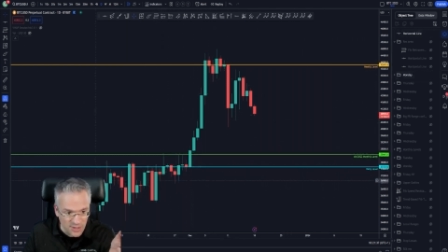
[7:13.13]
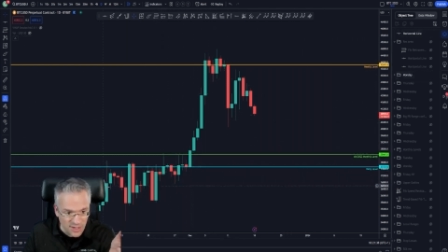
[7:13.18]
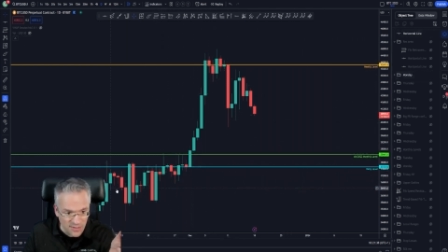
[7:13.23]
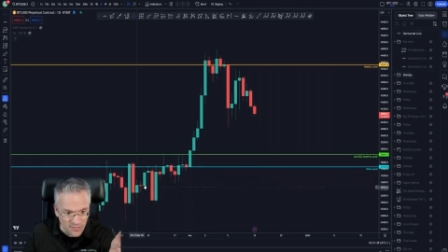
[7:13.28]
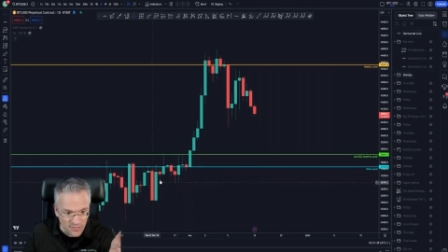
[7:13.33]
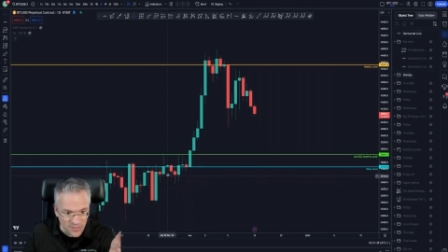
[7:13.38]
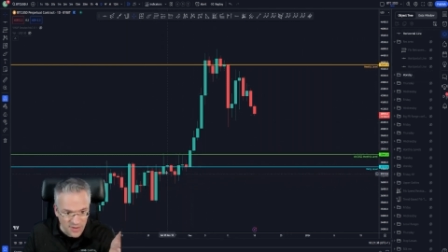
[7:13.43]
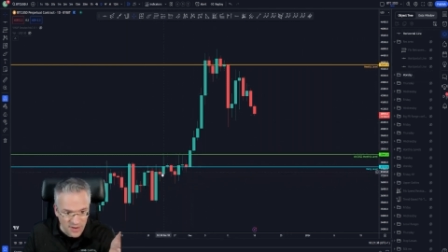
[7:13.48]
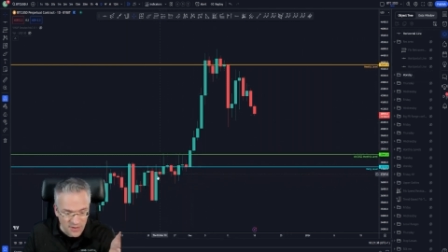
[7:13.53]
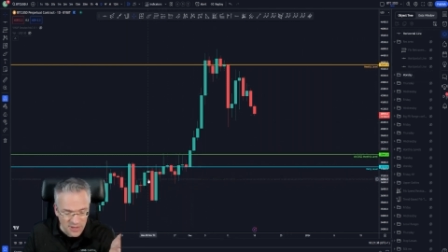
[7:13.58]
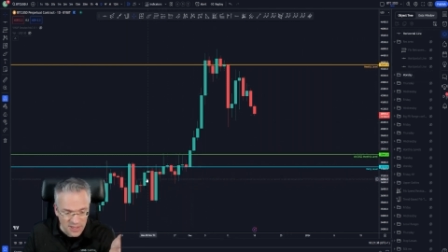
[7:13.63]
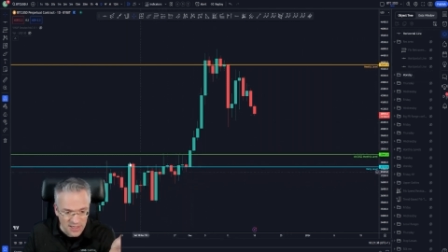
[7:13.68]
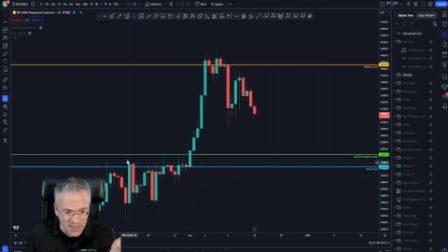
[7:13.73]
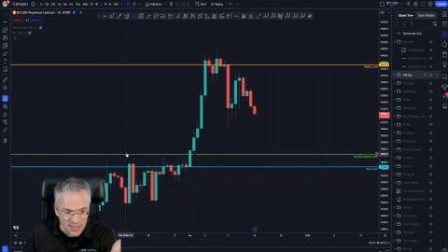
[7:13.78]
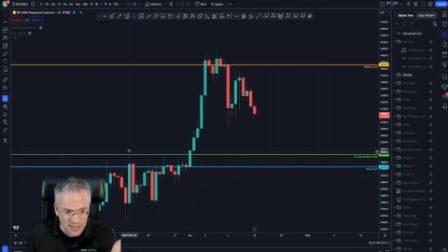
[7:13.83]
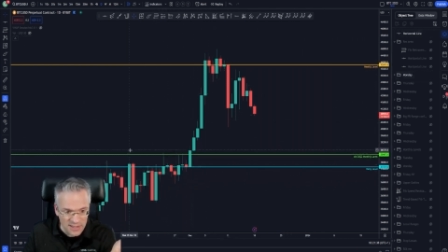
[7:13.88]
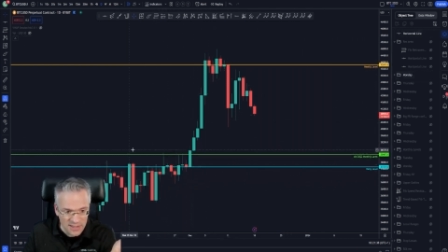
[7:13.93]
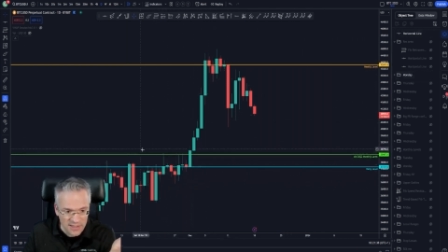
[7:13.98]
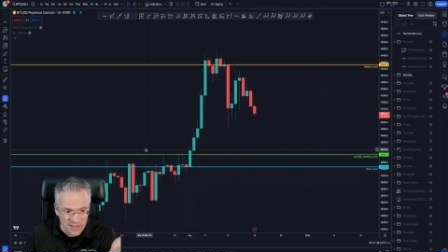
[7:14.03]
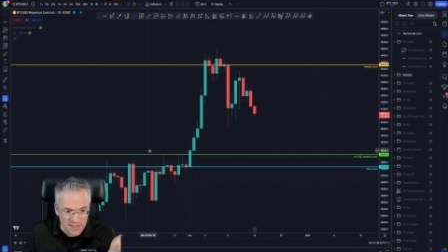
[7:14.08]
a very
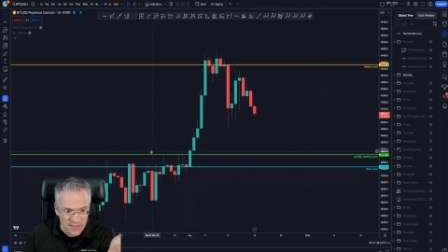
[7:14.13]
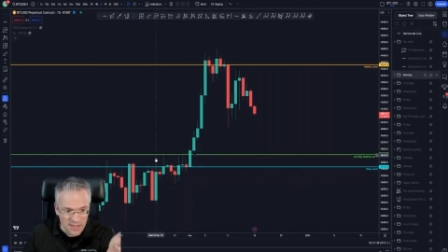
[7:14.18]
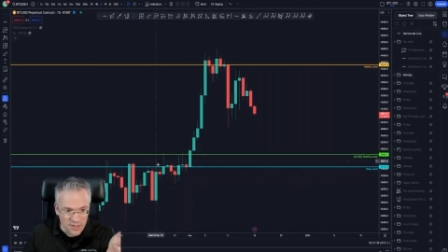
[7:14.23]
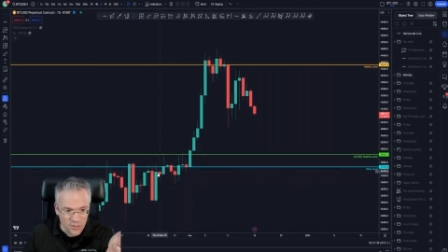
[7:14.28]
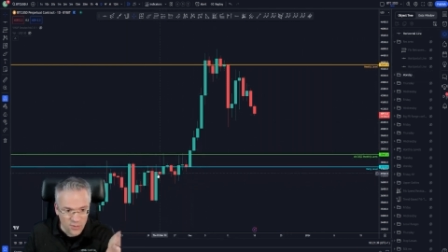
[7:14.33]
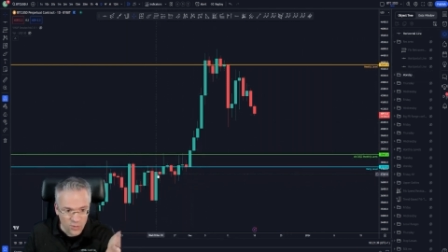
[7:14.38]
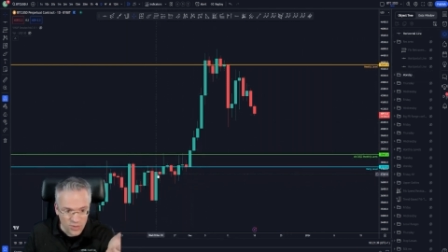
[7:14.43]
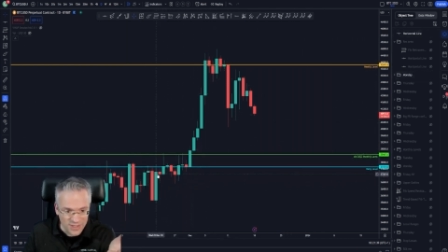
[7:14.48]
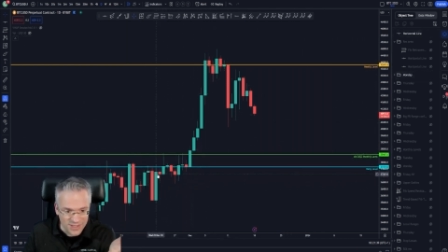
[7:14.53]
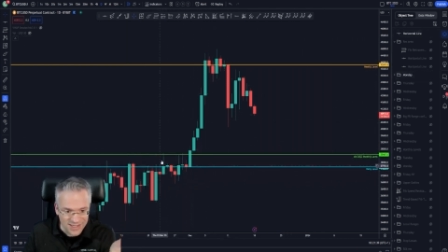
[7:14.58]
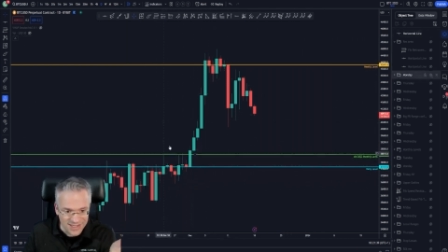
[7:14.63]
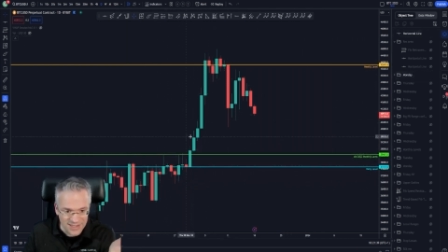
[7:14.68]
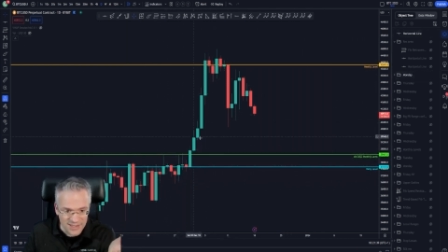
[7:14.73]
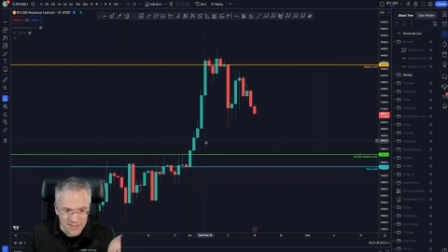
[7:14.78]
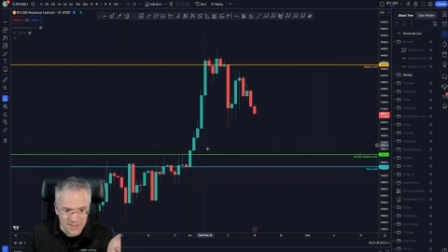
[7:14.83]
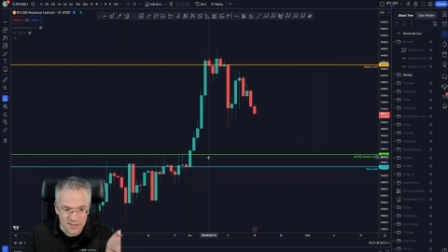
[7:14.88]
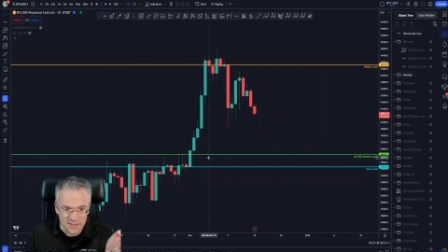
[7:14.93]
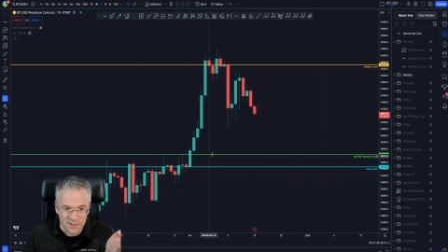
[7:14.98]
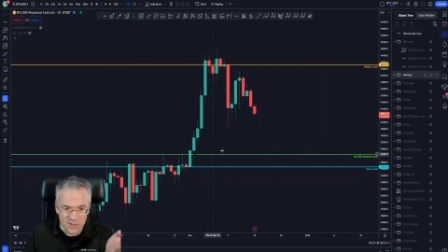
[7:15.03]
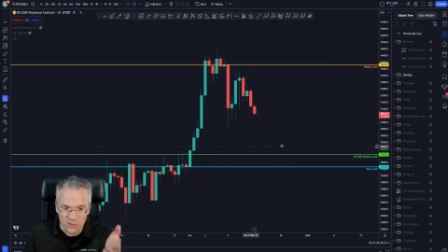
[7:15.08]
nice
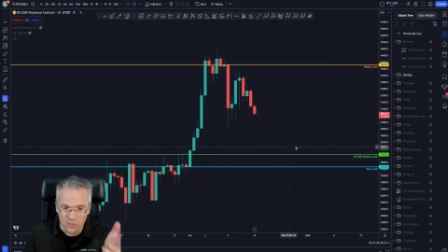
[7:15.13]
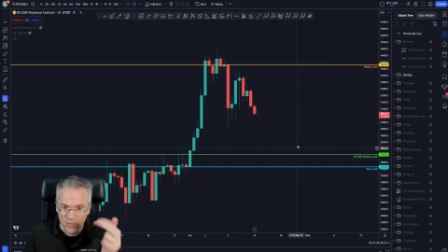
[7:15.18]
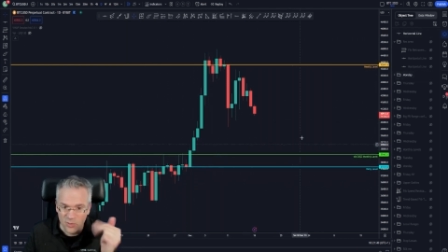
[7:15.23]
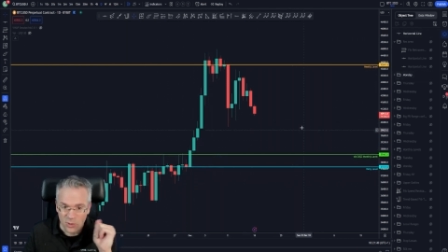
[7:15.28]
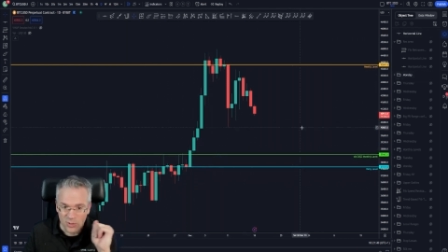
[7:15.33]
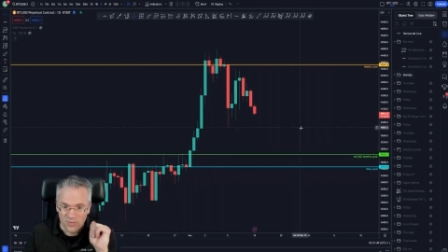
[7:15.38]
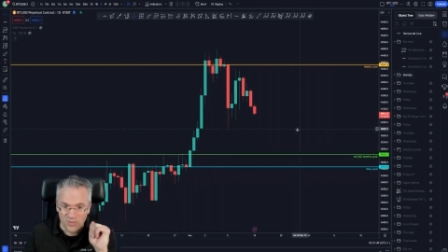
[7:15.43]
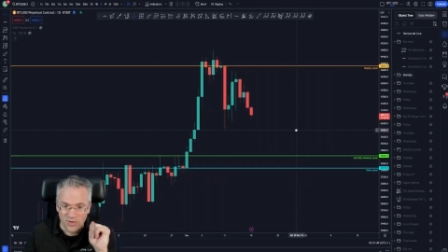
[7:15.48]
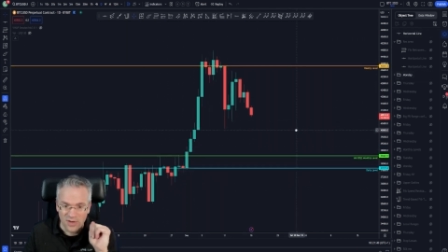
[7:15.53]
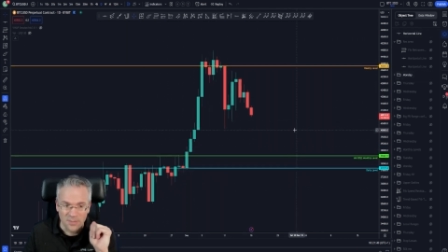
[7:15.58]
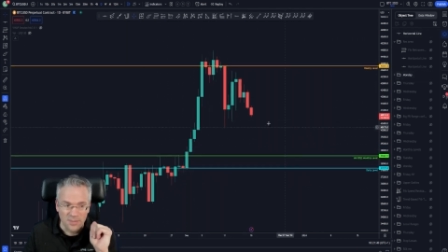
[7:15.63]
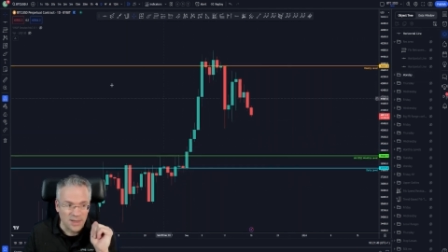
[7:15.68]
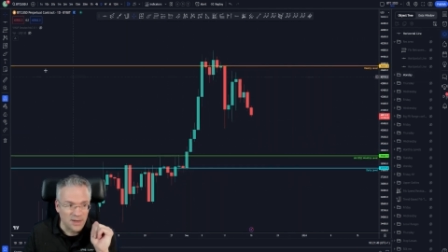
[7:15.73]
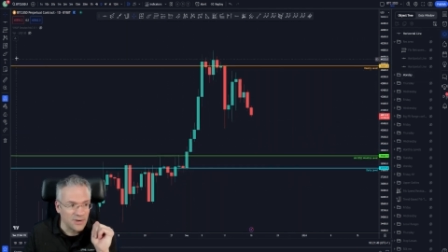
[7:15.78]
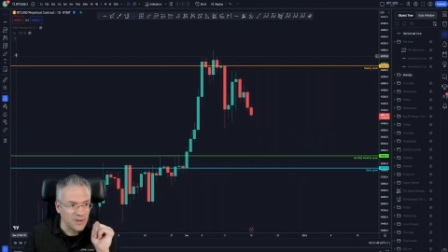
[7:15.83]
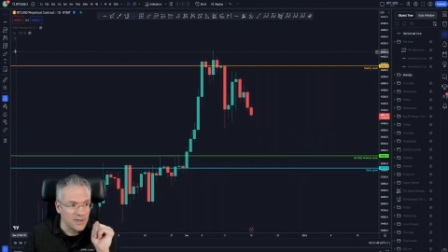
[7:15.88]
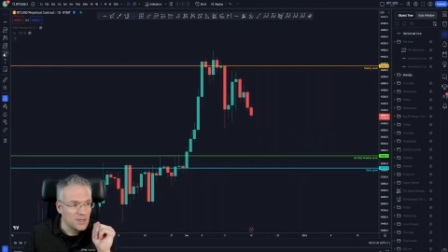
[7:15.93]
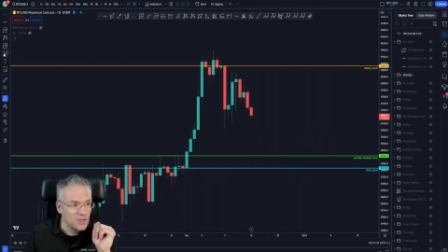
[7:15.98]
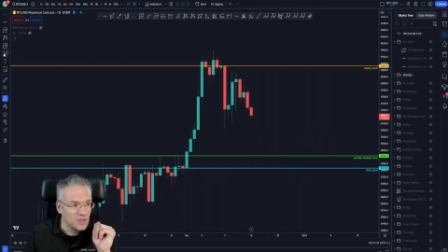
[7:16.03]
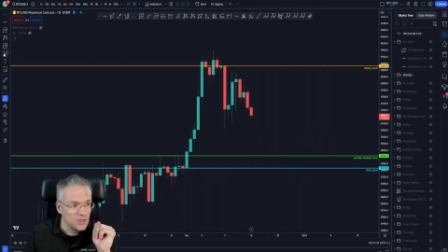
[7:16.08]
resistance support flip area.